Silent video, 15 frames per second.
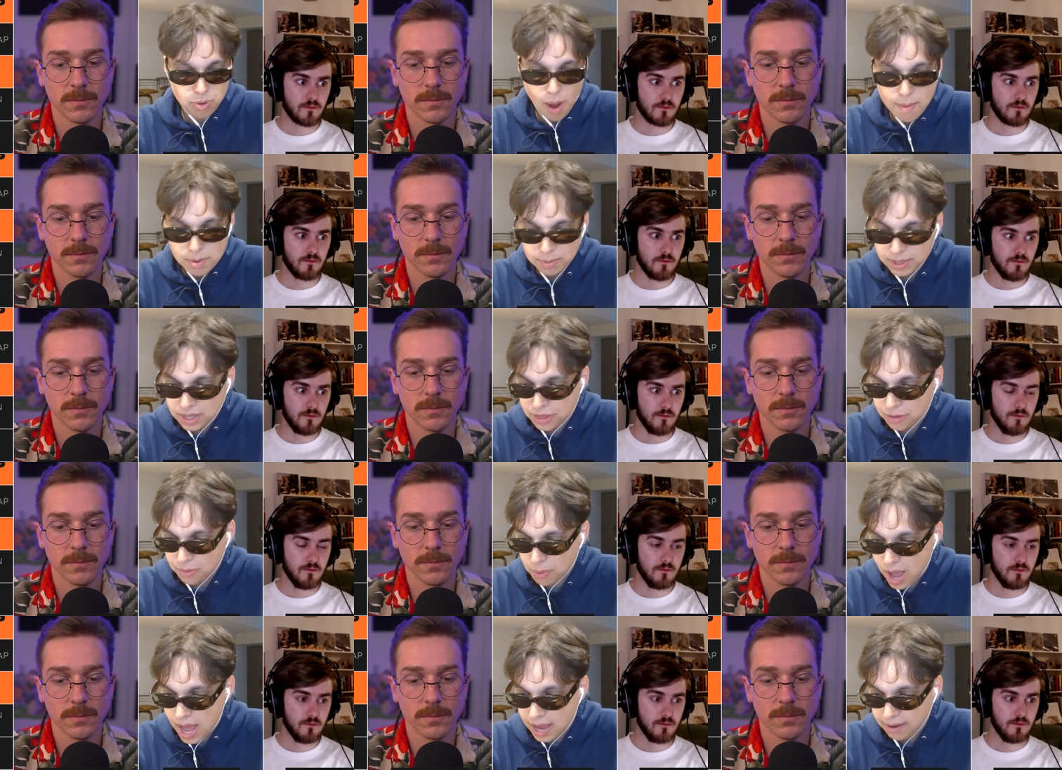Speaker 1: probably
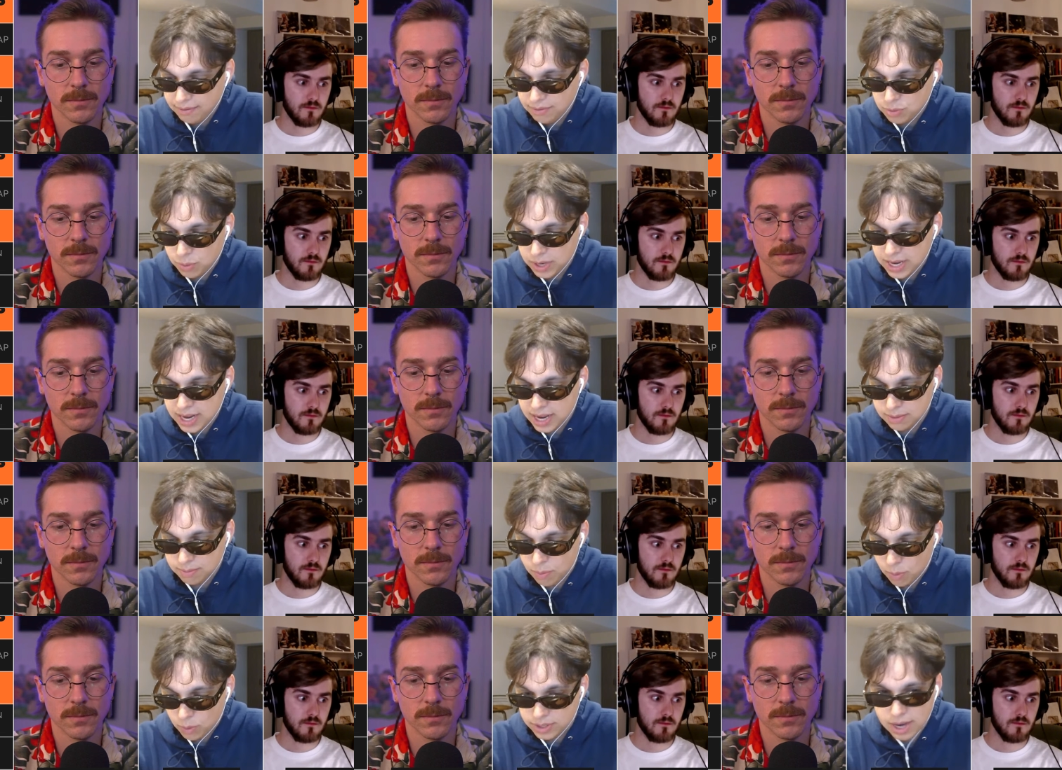thrives when he
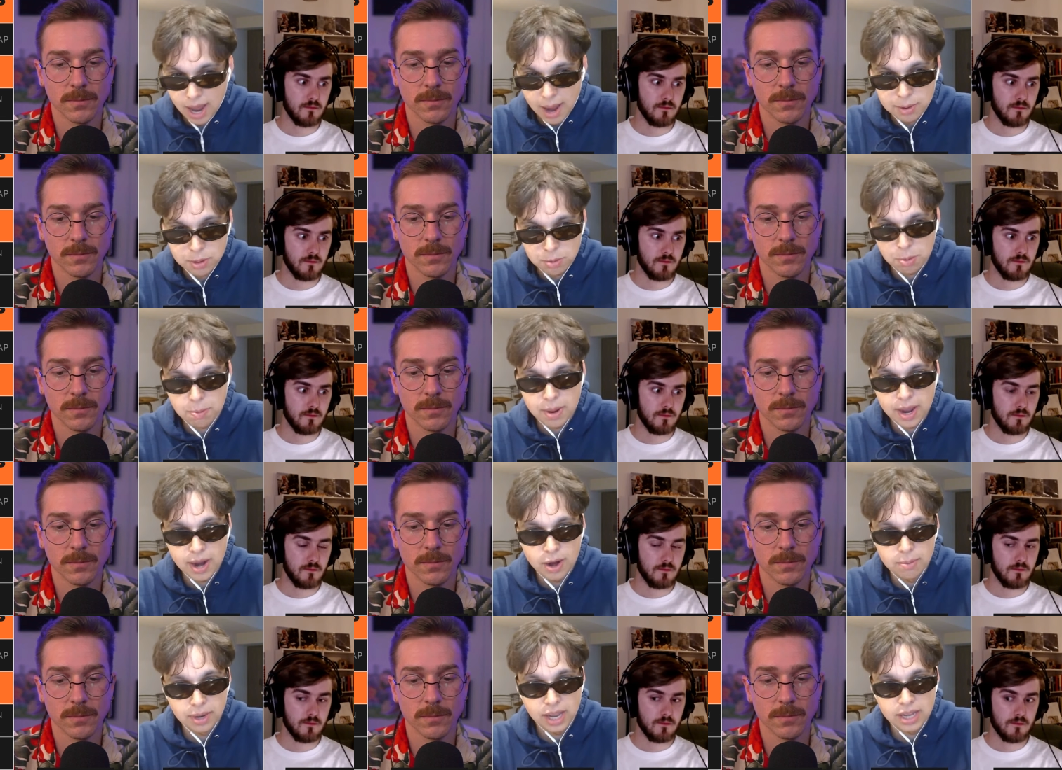has more time to
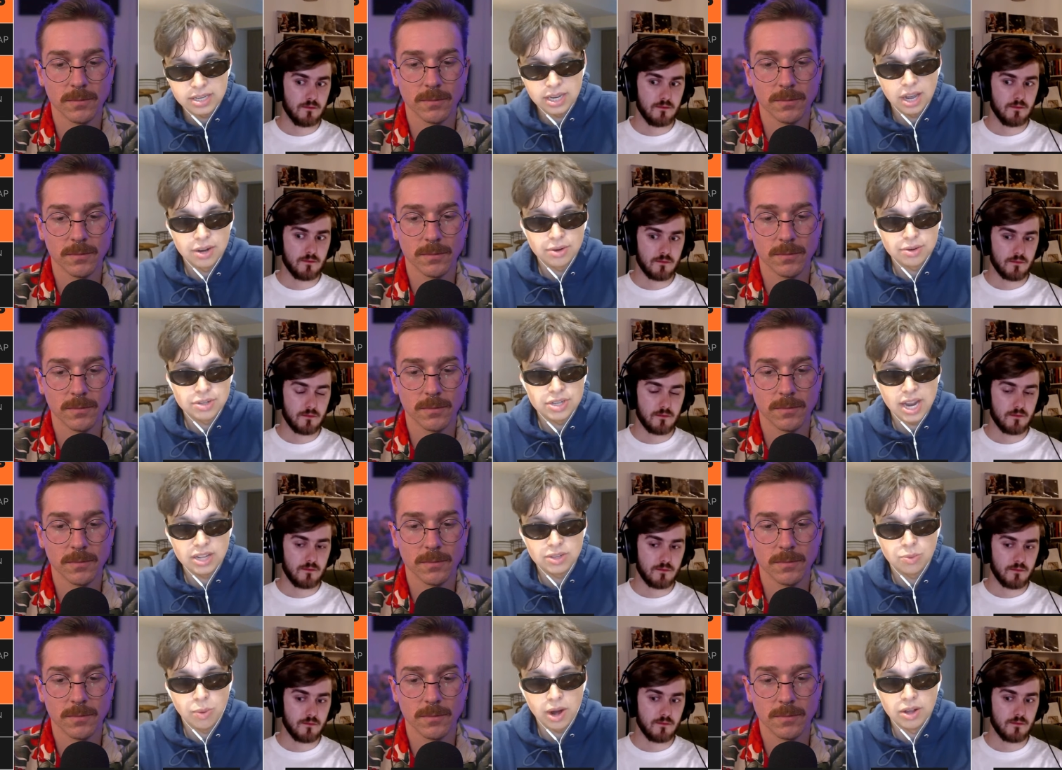prepare because he
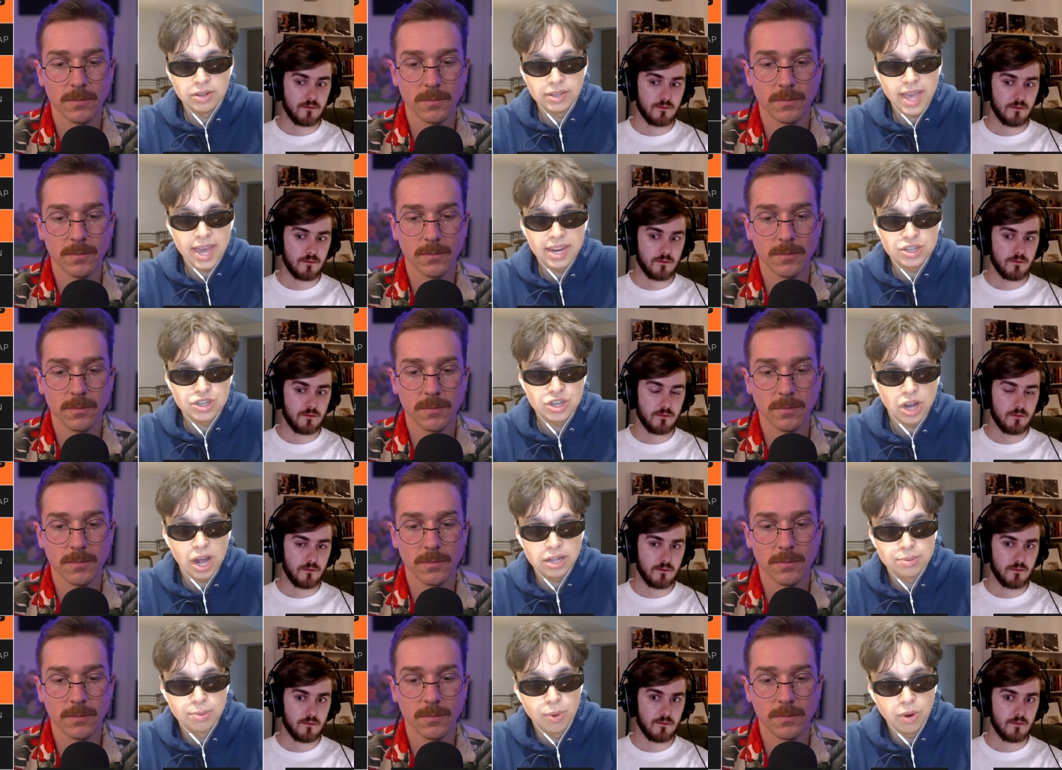understands where he'll get his
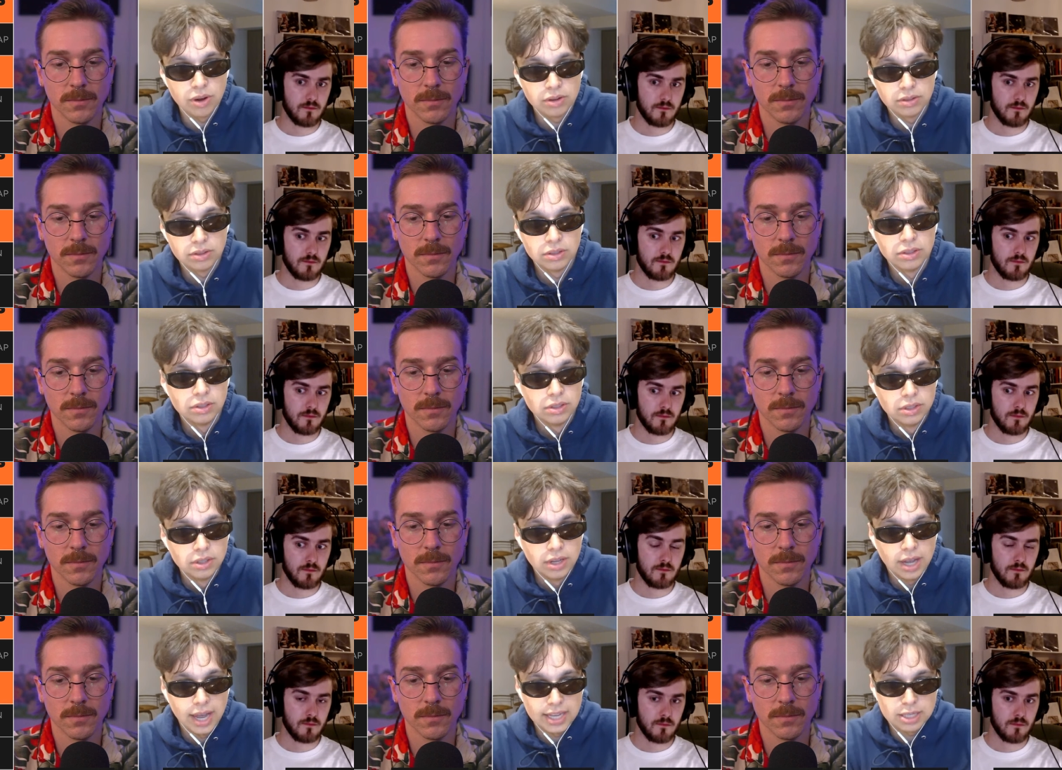shots more,
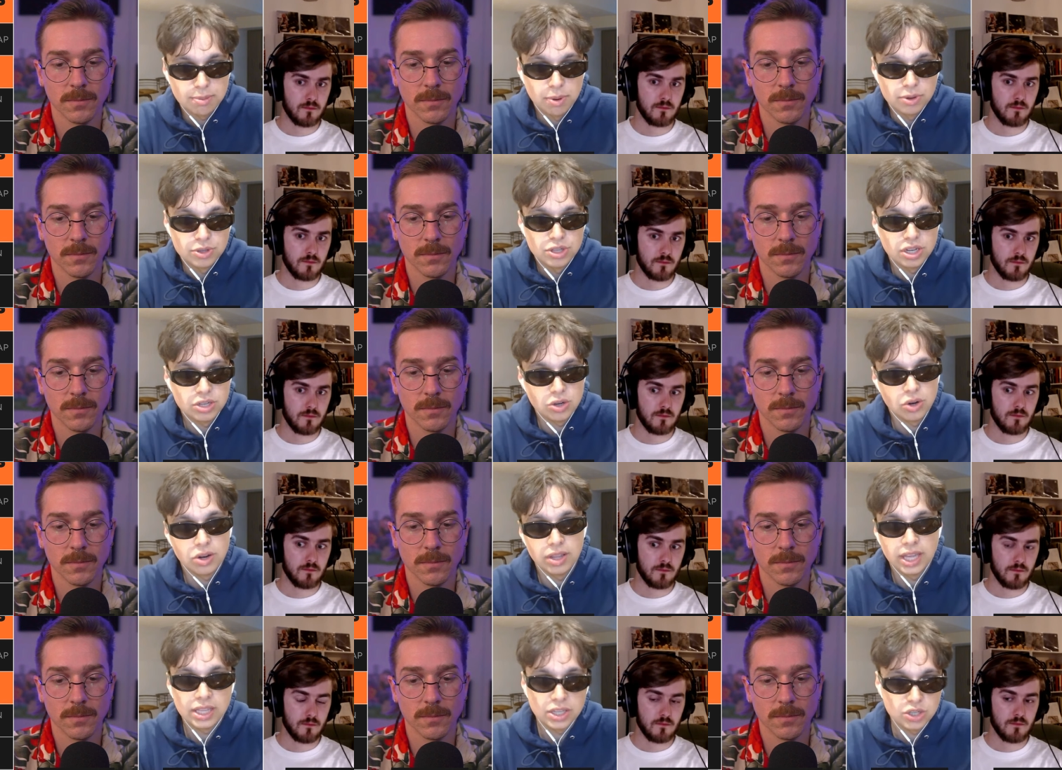as opposed to
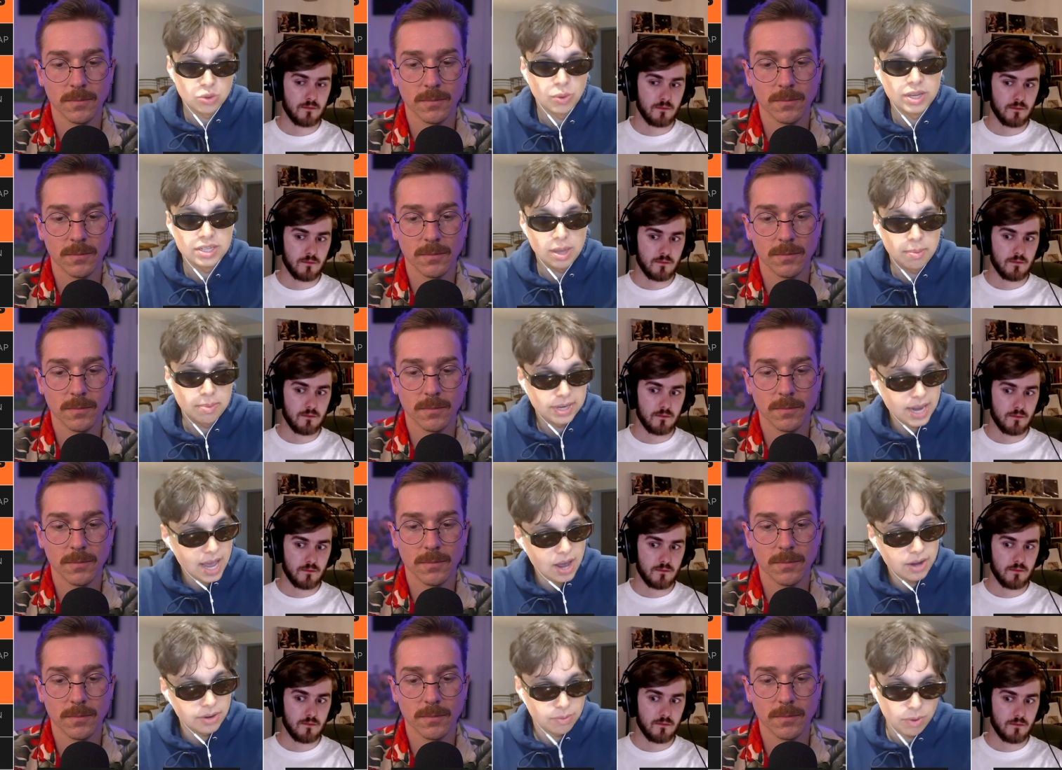sort of like the Swiss up and
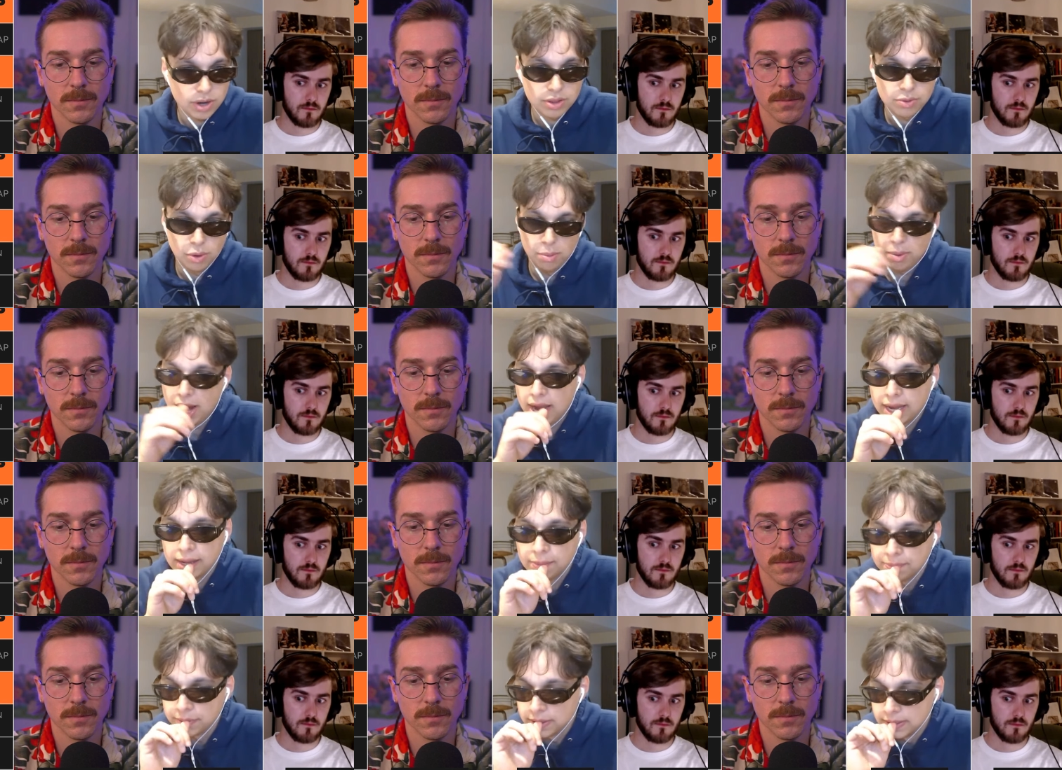down and running through a
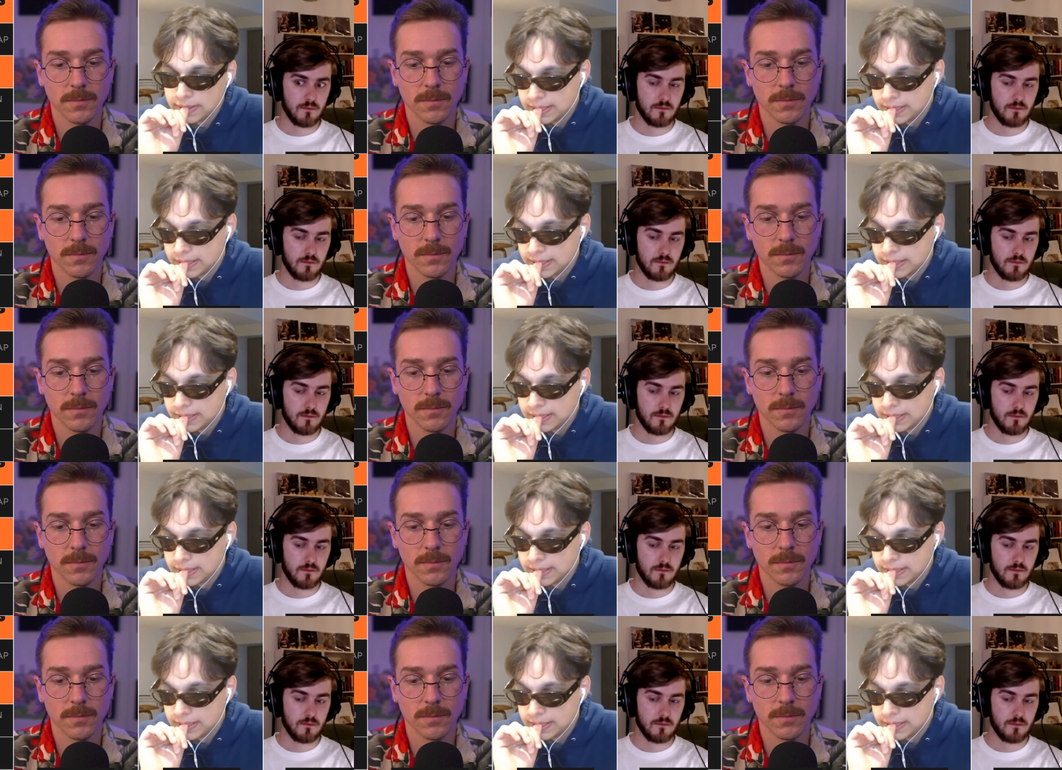bracket.